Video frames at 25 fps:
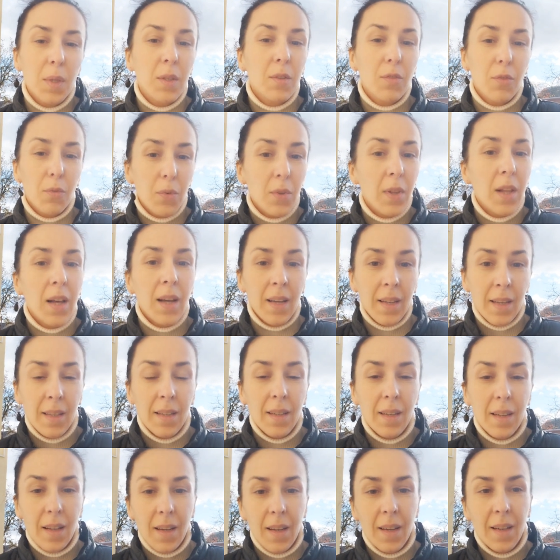
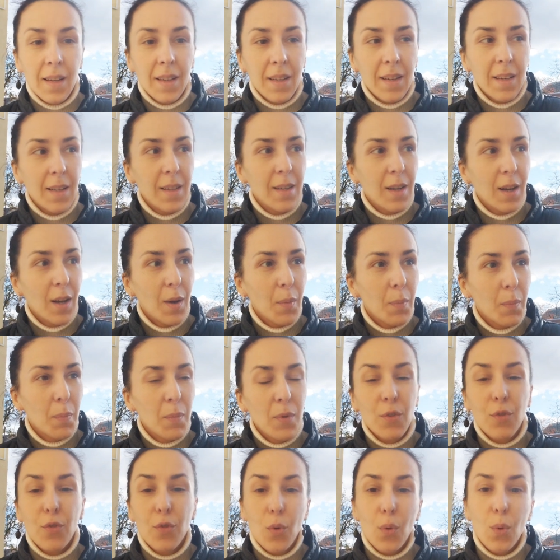flying
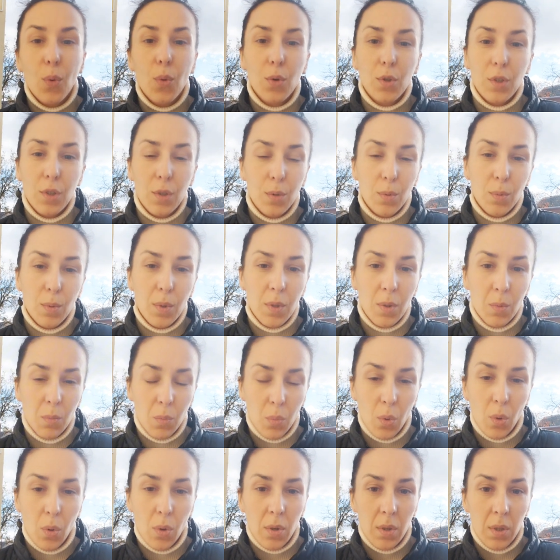before you were
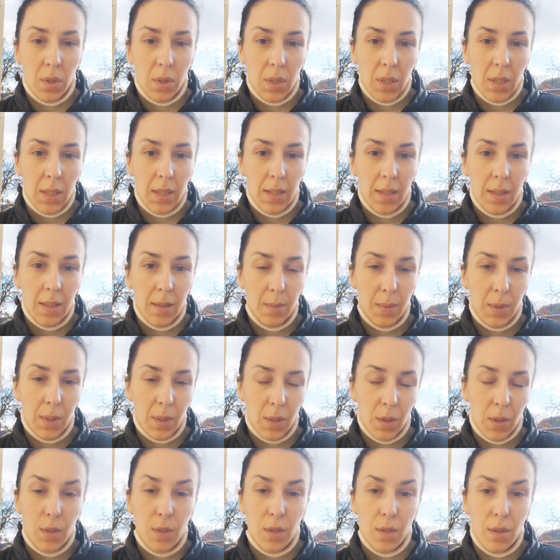born,
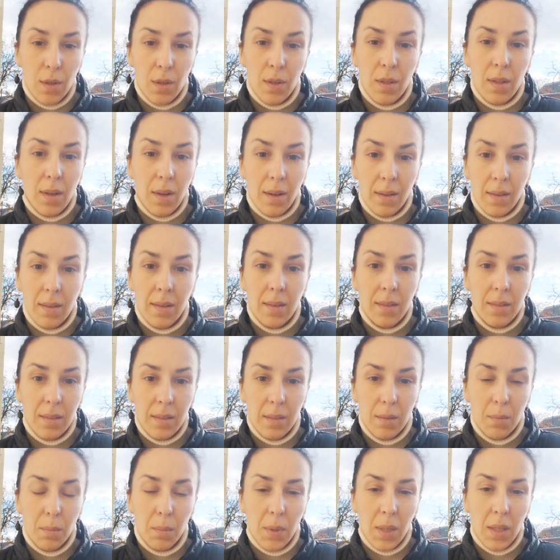because you're younger
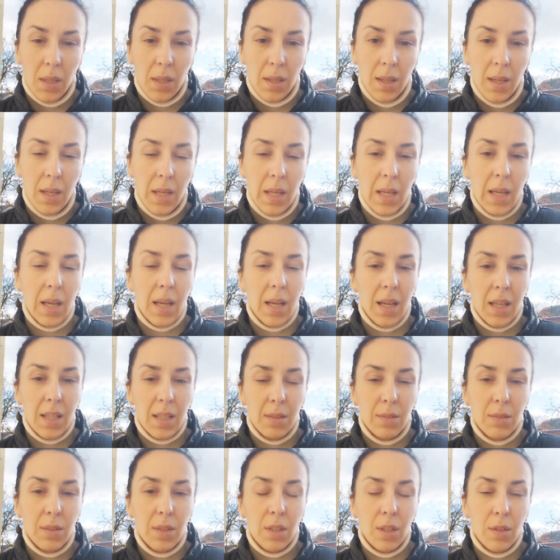than me. And
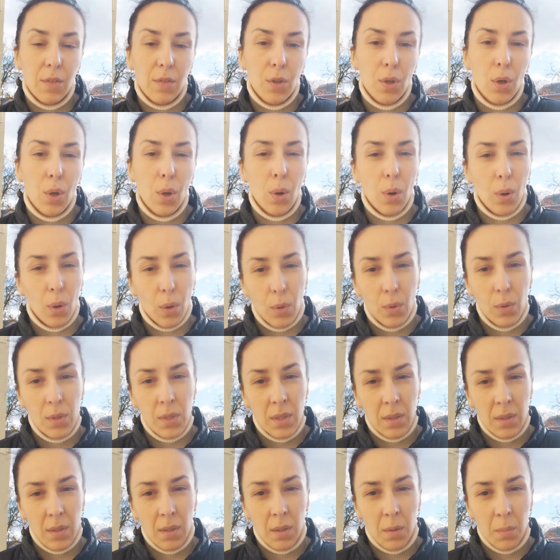even if you're
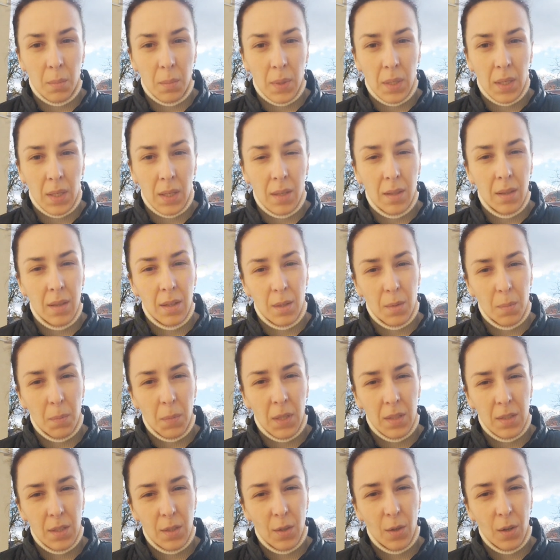older than me, that
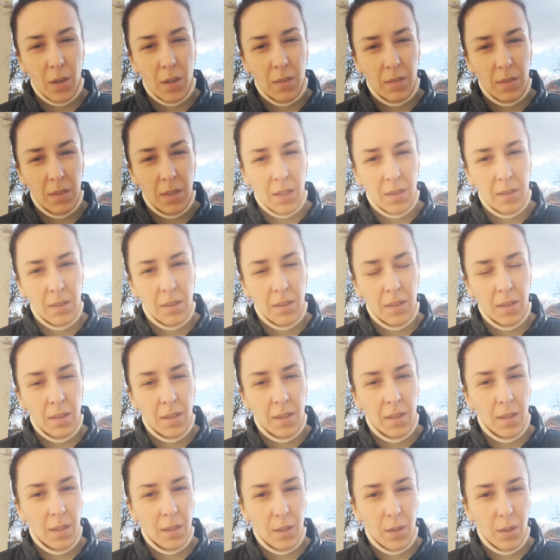means you have
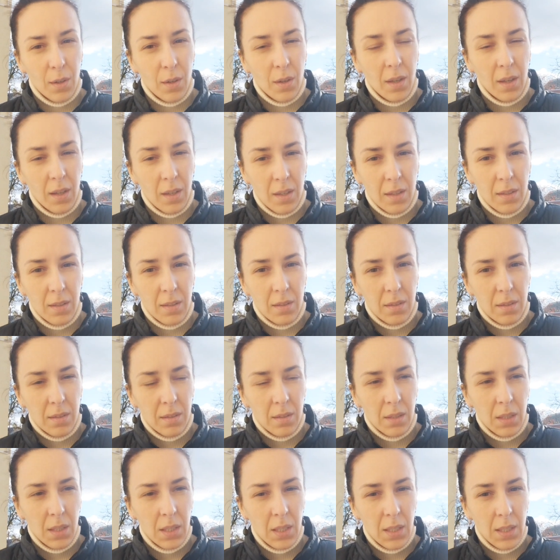nothing in your
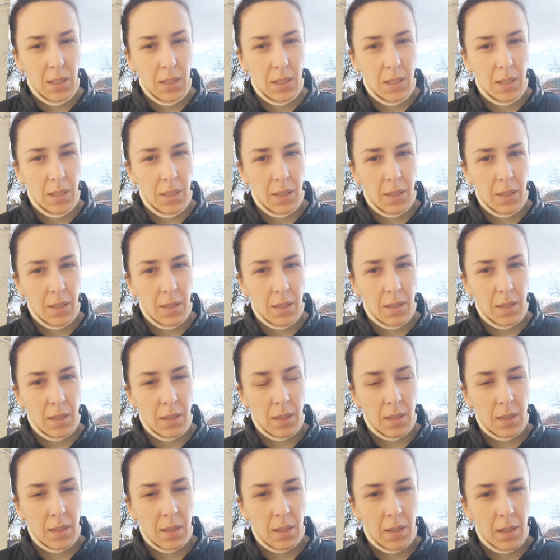heads
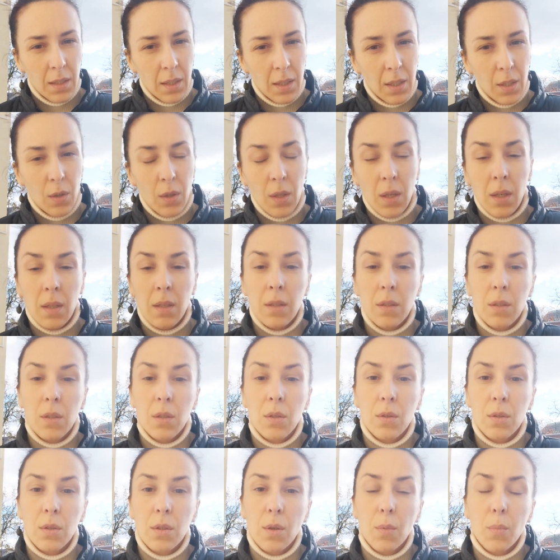and you cannot
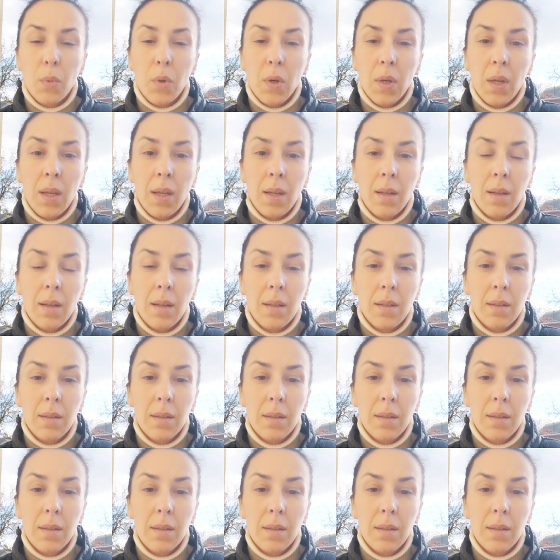use your brain